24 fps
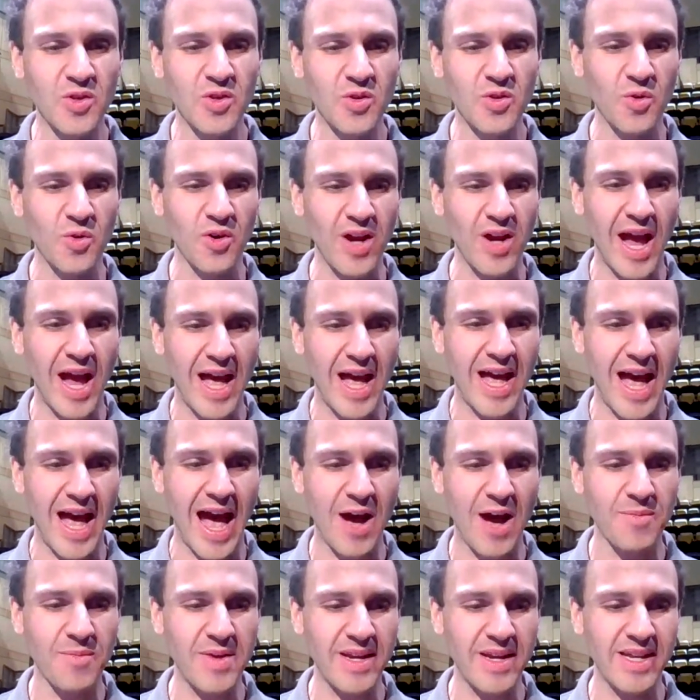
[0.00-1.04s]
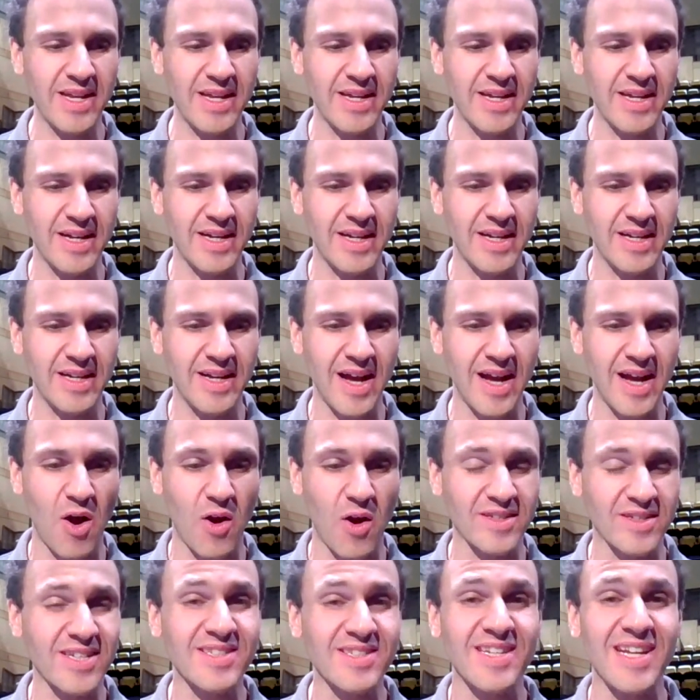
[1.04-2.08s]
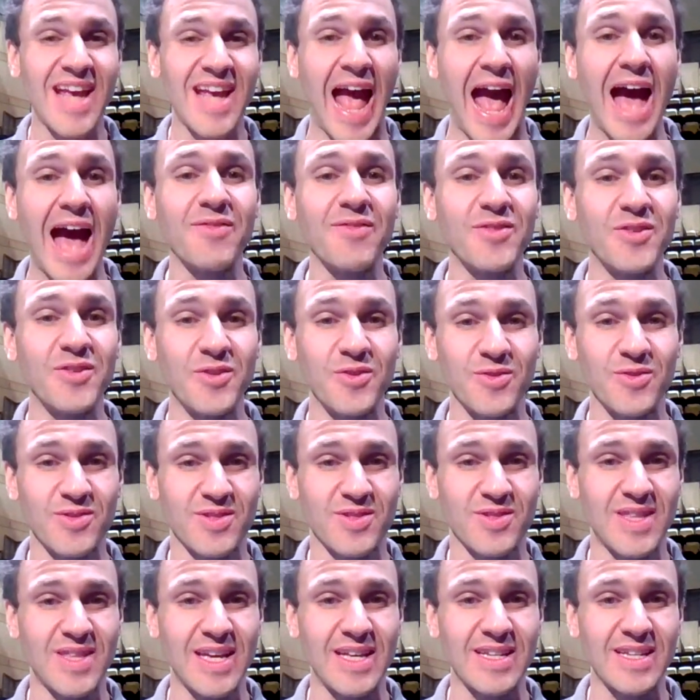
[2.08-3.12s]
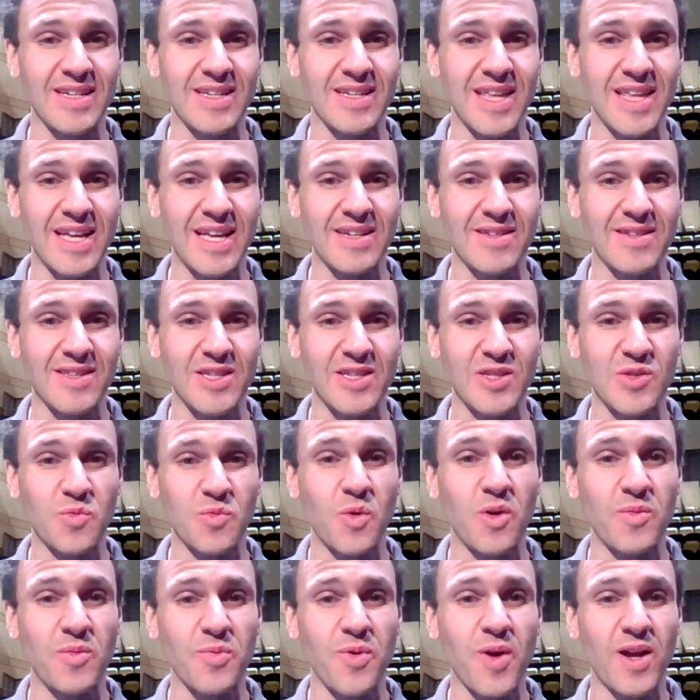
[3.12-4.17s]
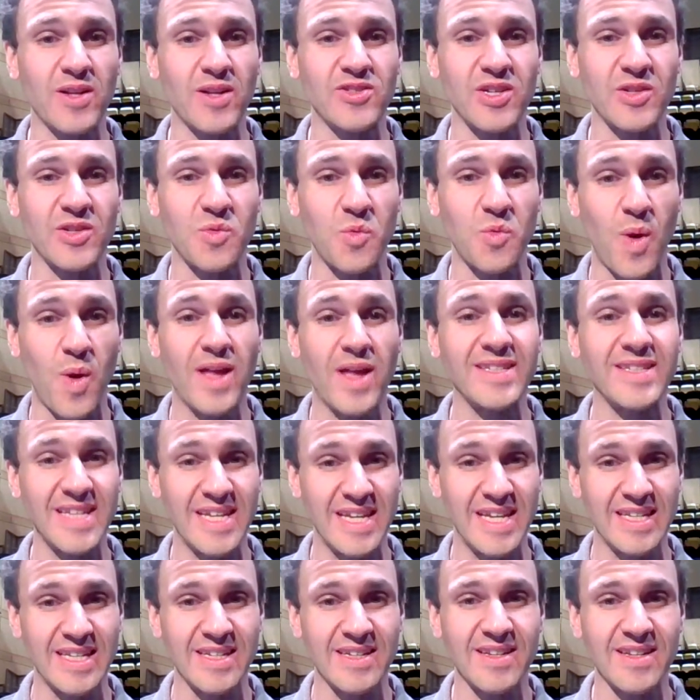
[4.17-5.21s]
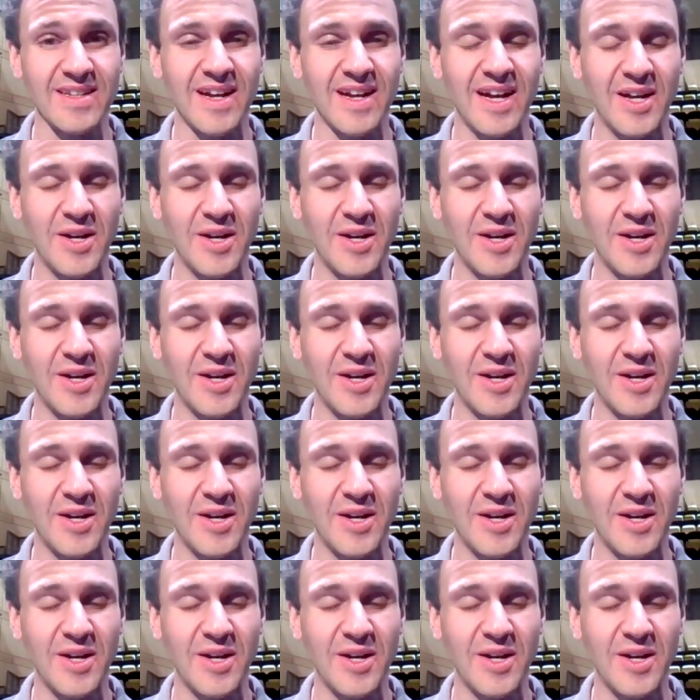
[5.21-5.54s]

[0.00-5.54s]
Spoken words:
or how many artistic avenues that this one project went in.